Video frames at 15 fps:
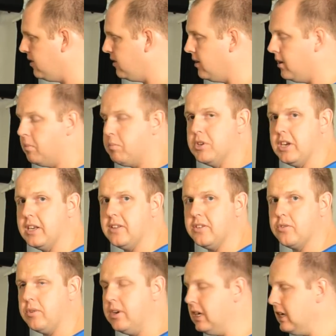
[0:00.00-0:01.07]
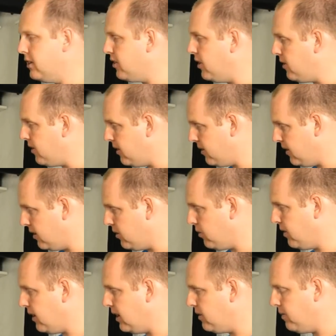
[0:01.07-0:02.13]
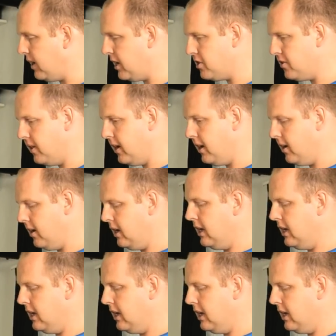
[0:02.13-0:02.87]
projector screen, so that's for that flash there.